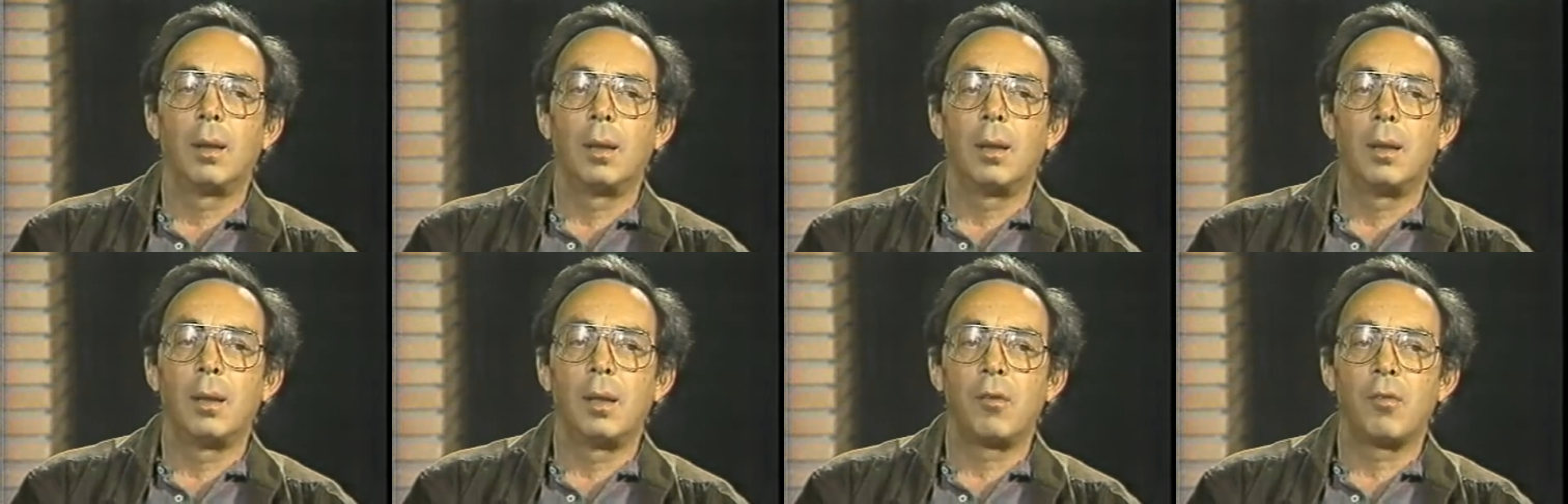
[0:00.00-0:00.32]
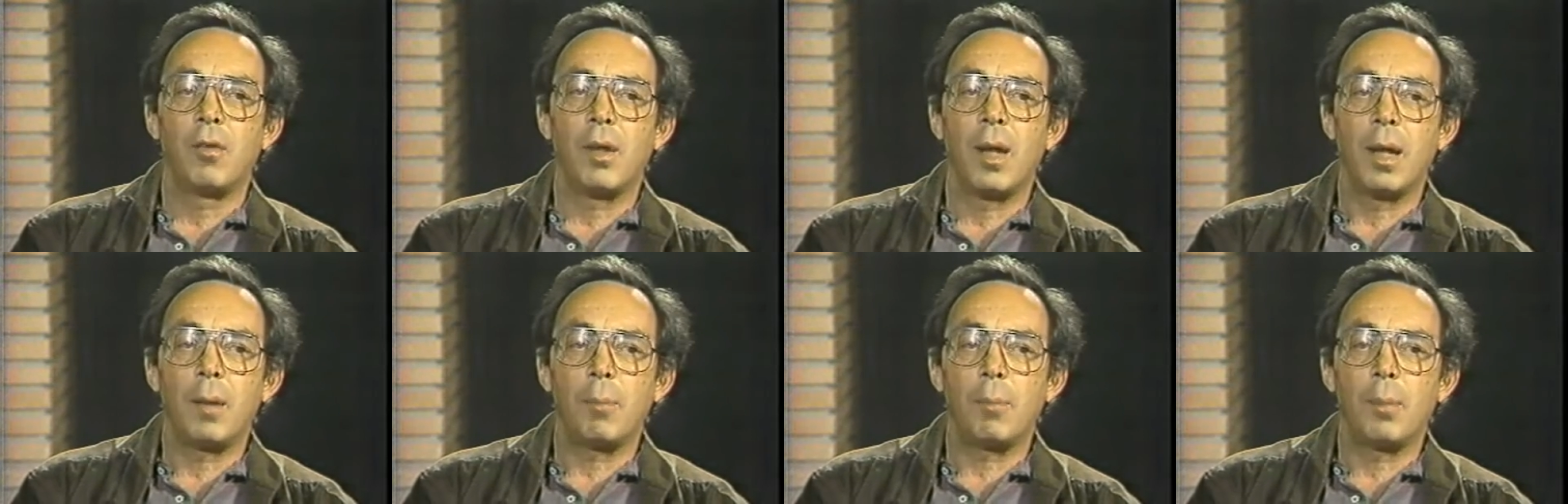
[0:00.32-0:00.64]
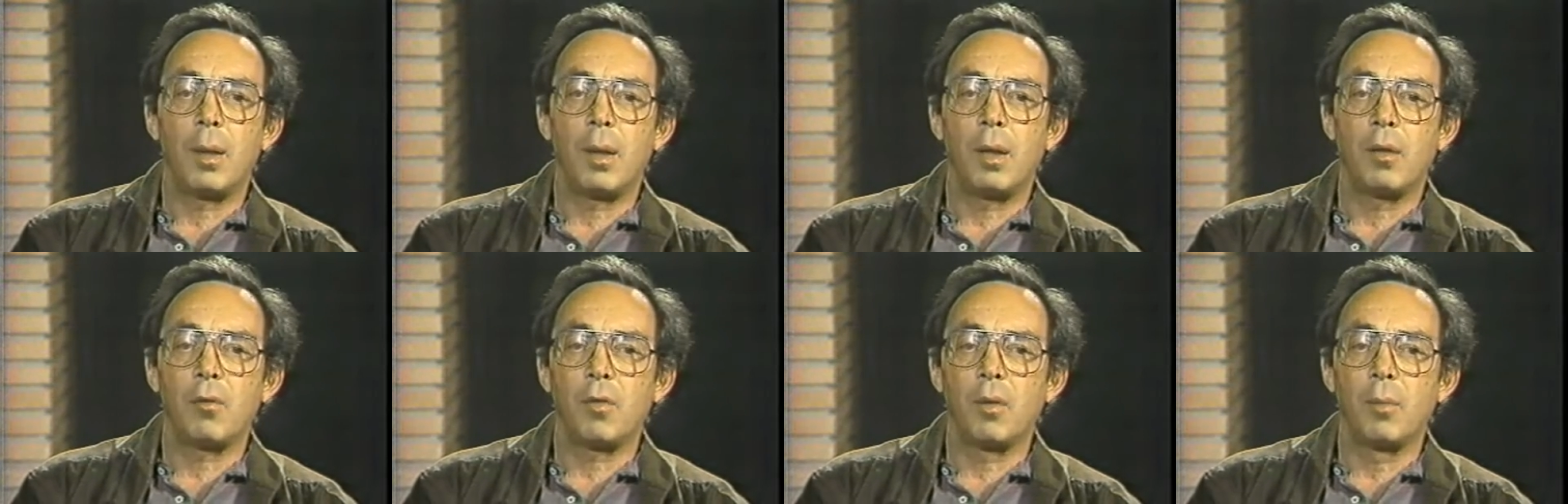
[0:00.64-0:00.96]
It is not
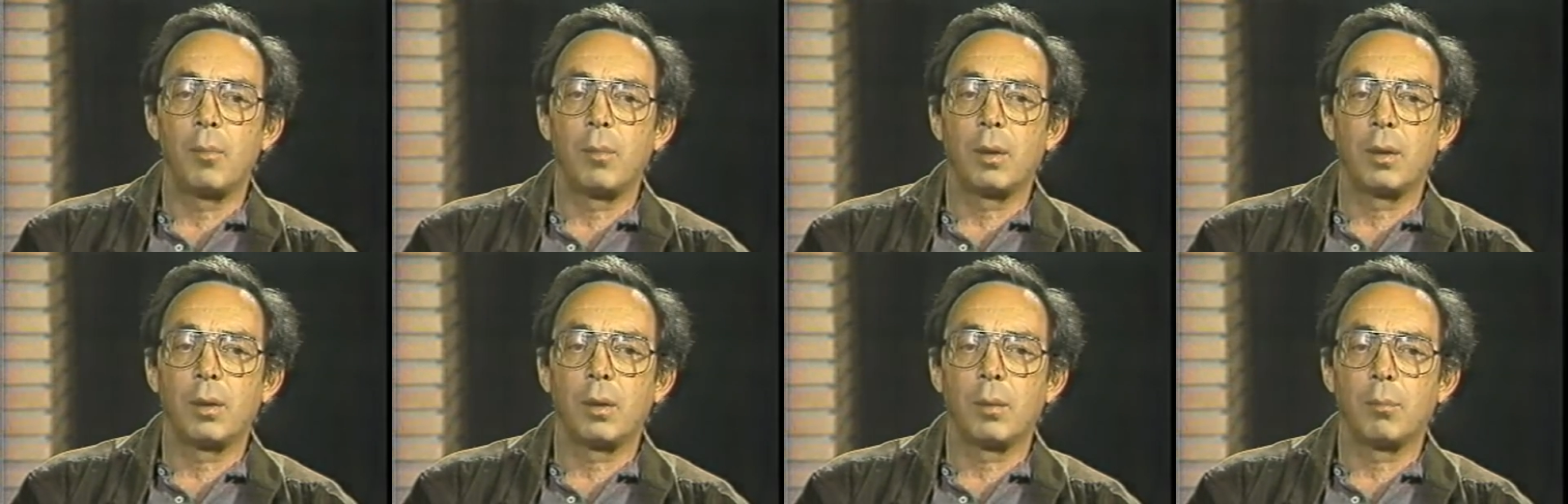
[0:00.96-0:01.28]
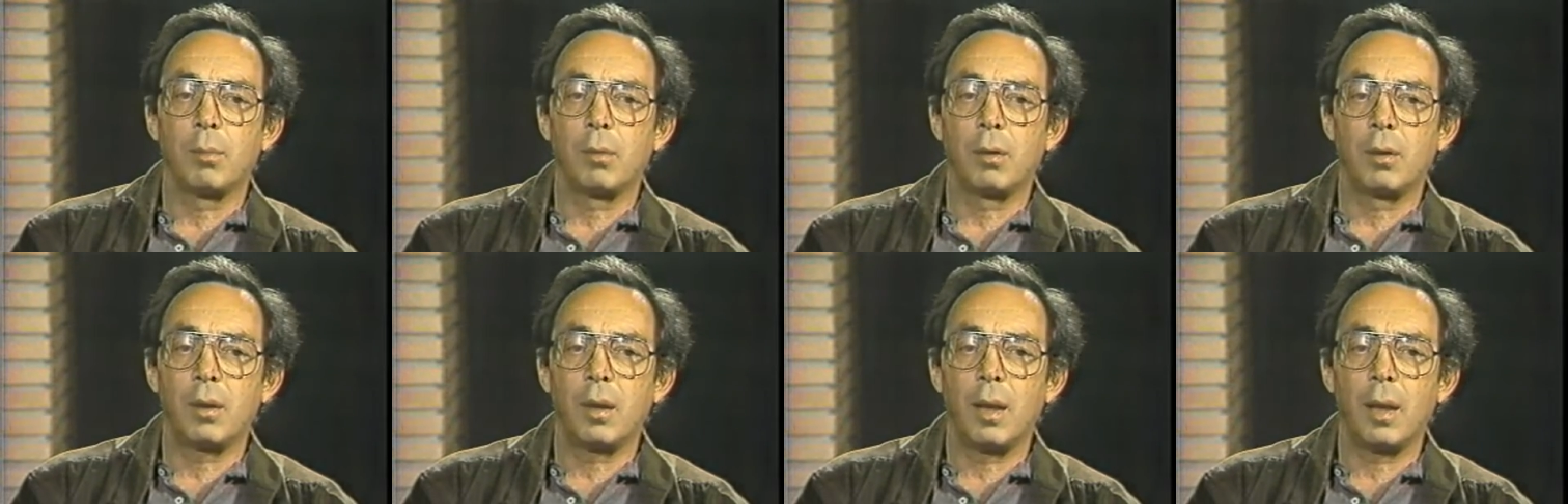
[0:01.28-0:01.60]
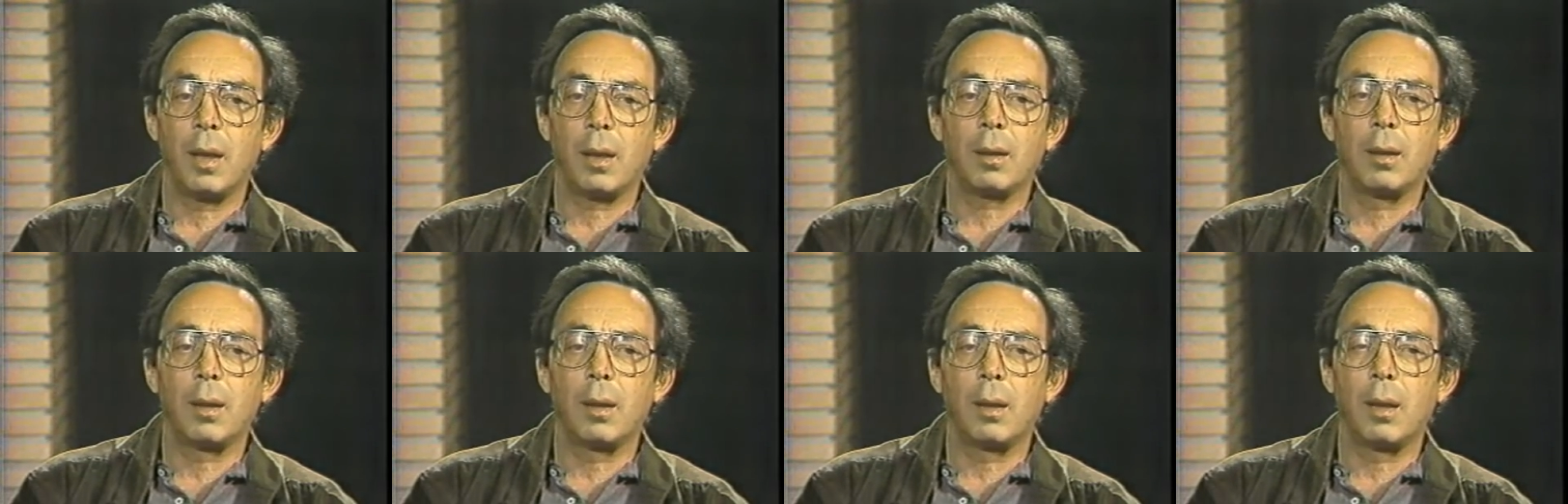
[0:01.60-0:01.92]
possible to
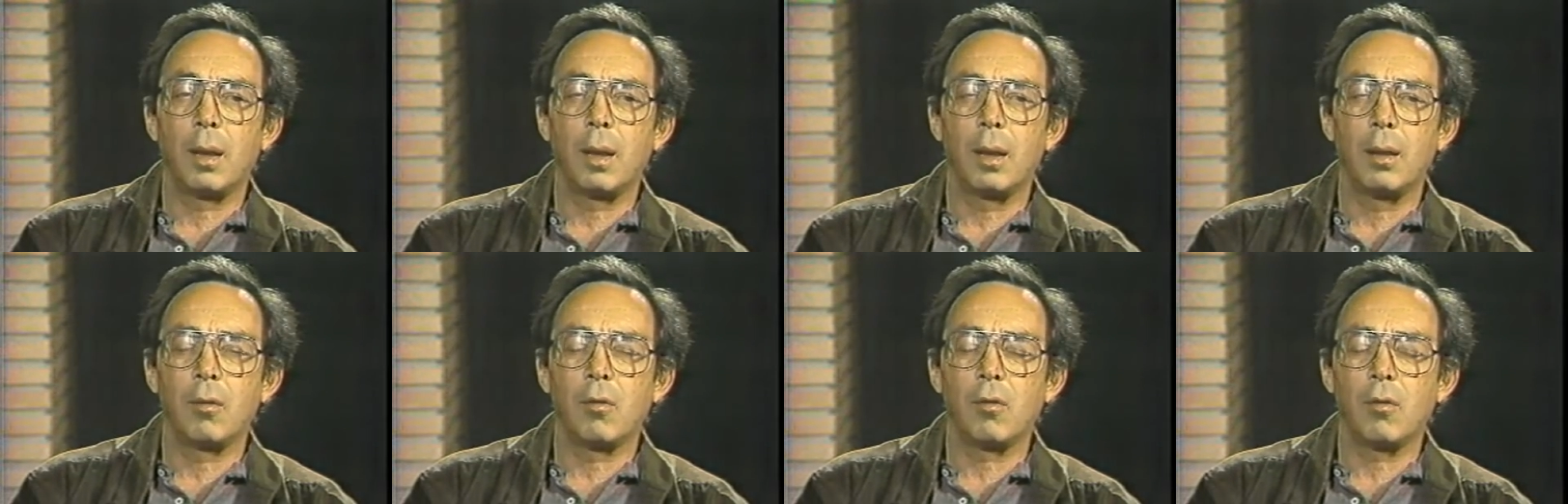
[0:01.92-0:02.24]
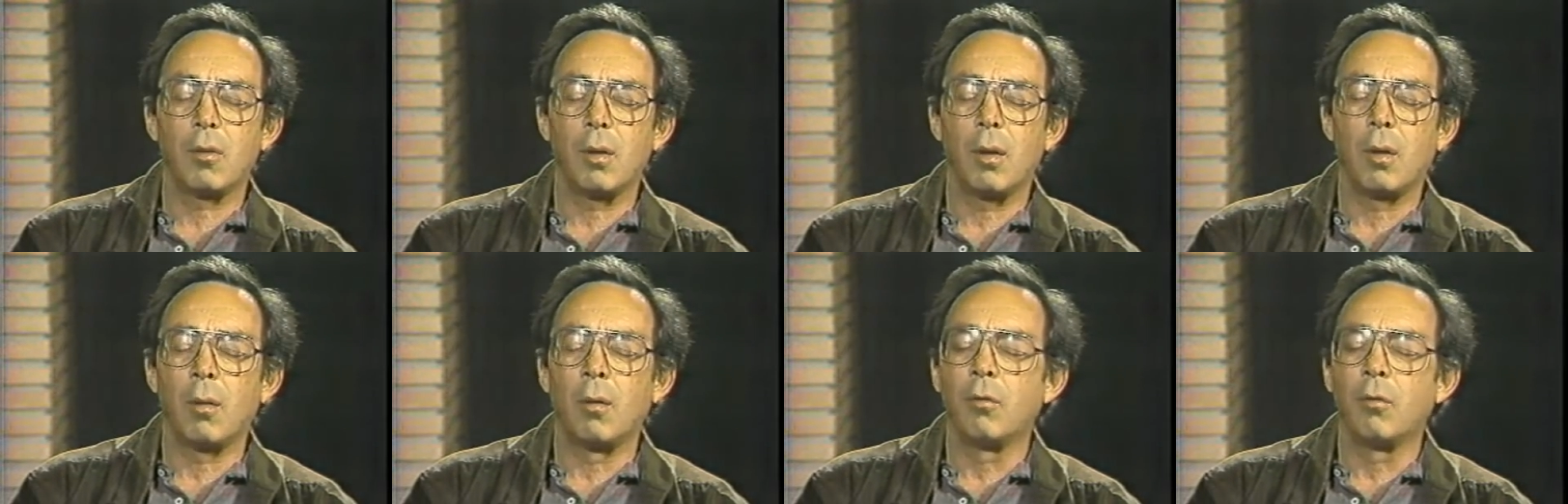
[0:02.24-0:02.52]
protect against